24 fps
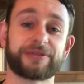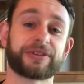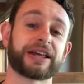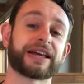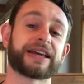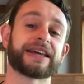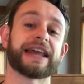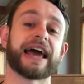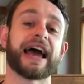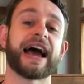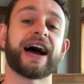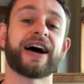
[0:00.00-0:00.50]

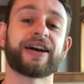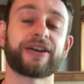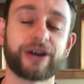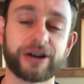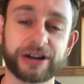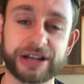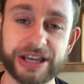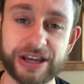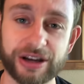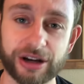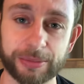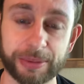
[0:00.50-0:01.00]
like an
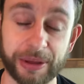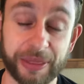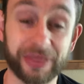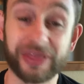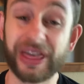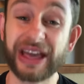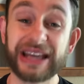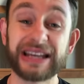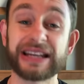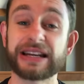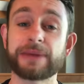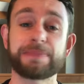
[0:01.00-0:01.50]
add-on here, but
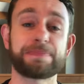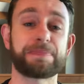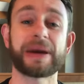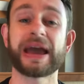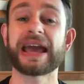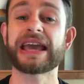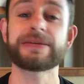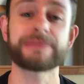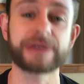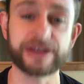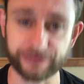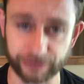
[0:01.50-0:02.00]
they didn't
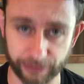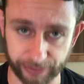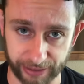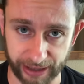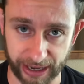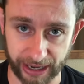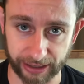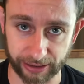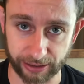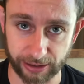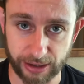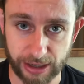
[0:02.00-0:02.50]
pay me for
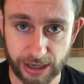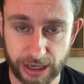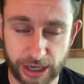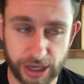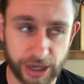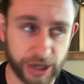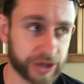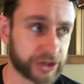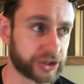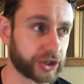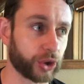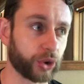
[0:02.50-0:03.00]
that.
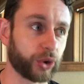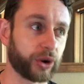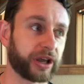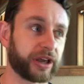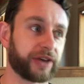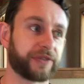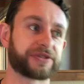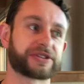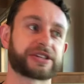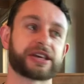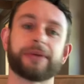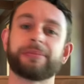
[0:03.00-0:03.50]
So
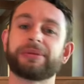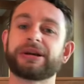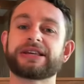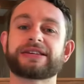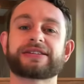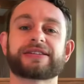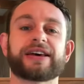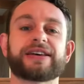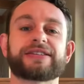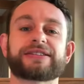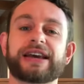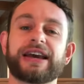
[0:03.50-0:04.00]
if somebody
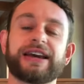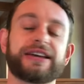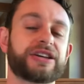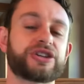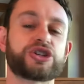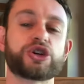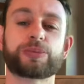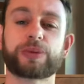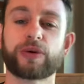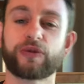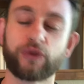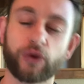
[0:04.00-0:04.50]
says, hey, did
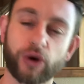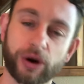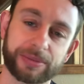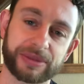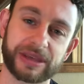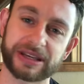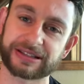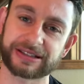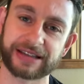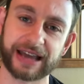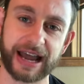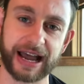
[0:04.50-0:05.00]
you perform
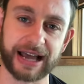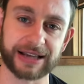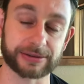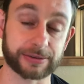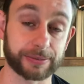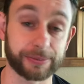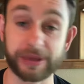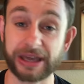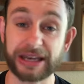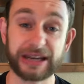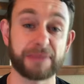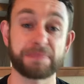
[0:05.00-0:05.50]
this
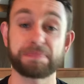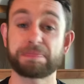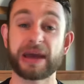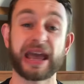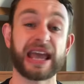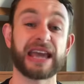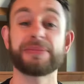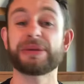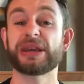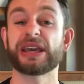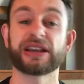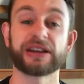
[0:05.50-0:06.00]
task? They didn't
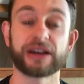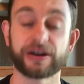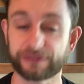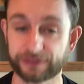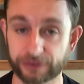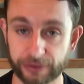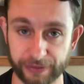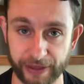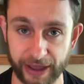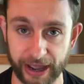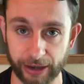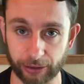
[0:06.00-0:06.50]
pay me enough
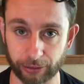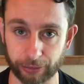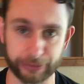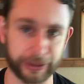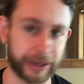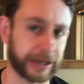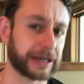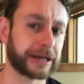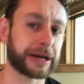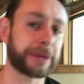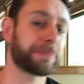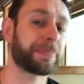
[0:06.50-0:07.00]
for that, or they
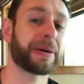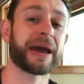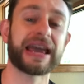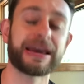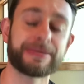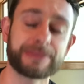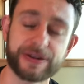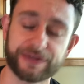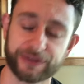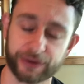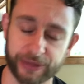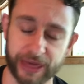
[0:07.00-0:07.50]
didn't pay
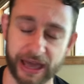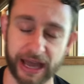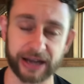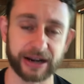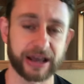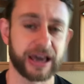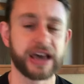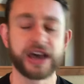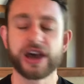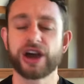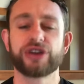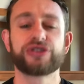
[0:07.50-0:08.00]
me for that.
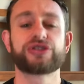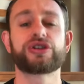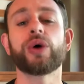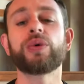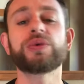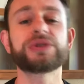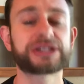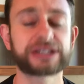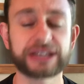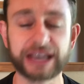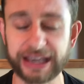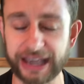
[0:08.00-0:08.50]

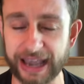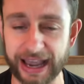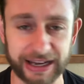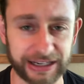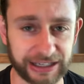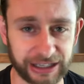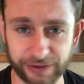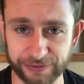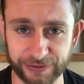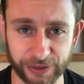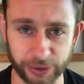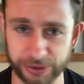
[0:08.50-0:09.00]
Don't say
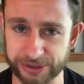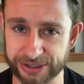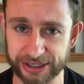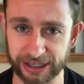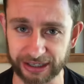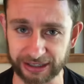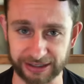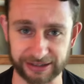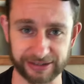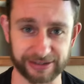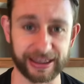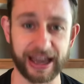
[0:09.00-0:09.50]
any of those
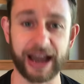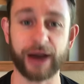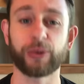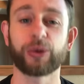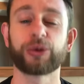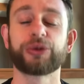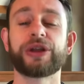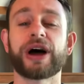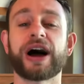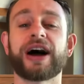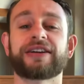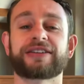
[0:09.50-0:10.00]
things. That
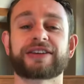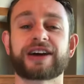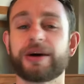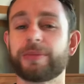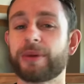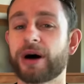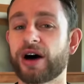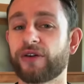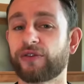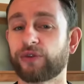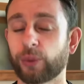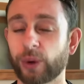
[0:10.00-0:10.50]
will not come
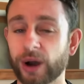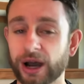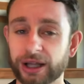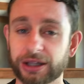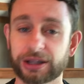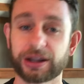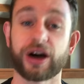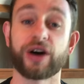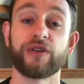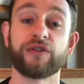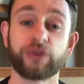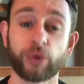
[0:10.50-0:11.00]
off
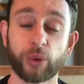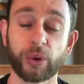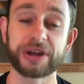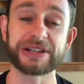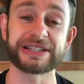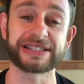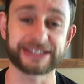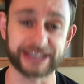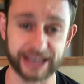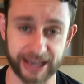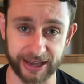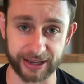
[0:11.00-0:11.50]
well. Avoid
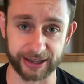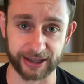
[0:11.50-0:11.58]
saying